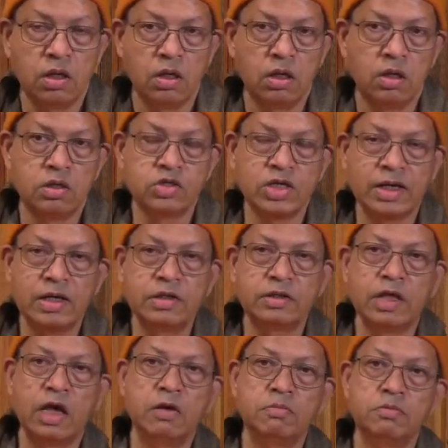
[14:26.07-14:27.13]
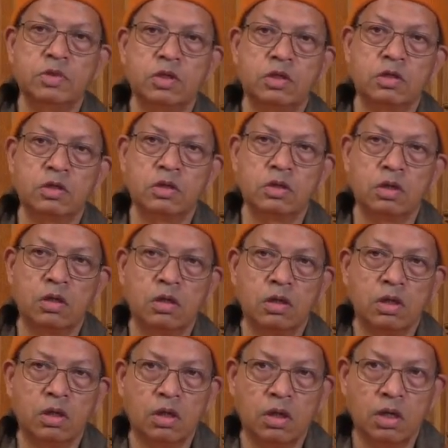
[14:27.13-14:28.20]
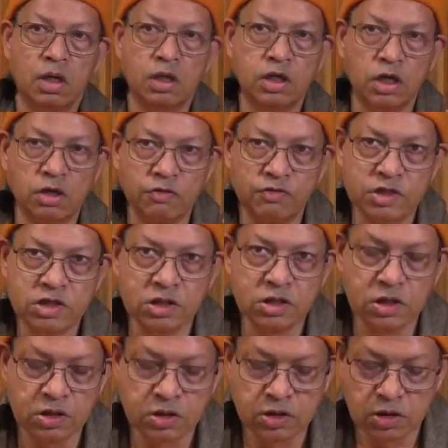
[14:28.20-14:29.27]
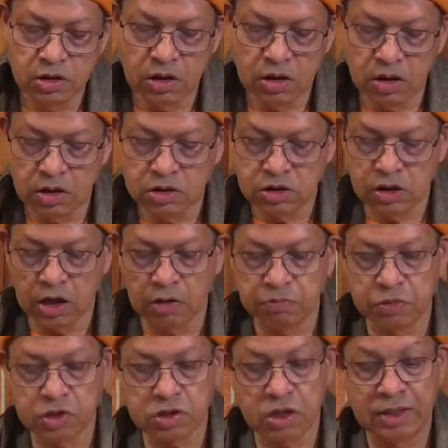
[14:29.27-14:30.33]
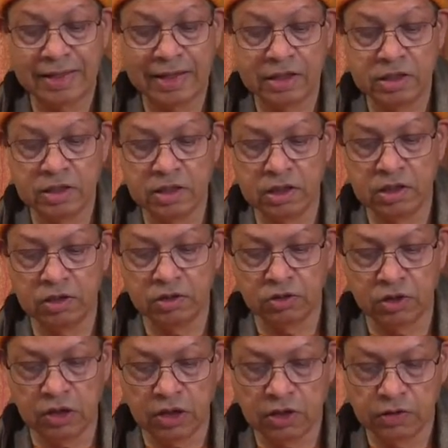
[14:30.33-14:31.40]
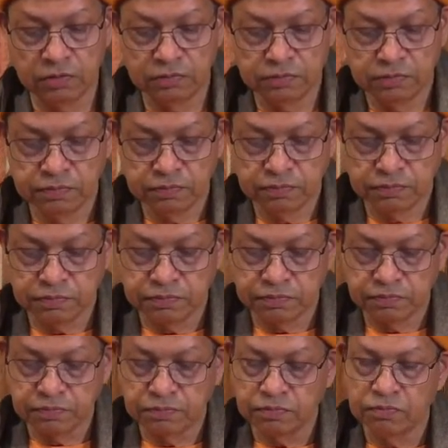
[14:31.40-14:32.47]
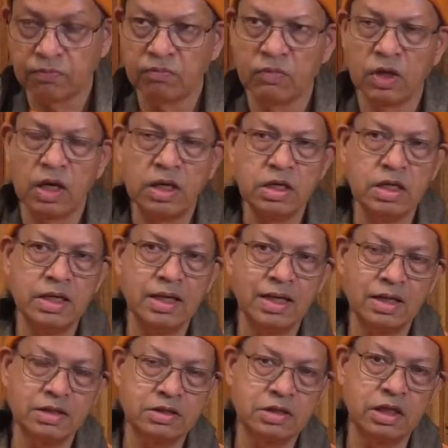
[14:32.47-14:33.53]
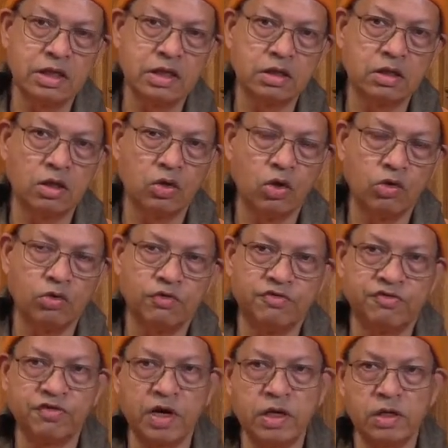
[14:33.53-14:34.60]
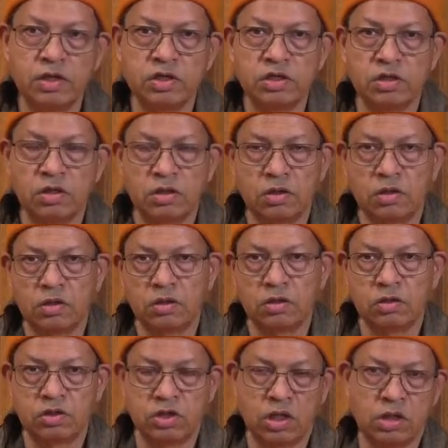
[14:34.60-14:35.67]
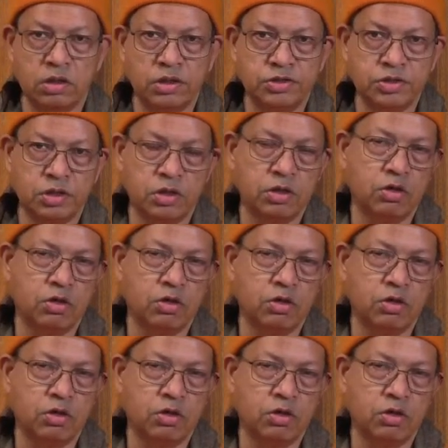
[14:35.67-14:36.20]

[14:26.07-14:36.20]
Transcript: The second time Adhar visited Sri Ramakrishna in 1883, and he had taken along a friend, Sharda Charan.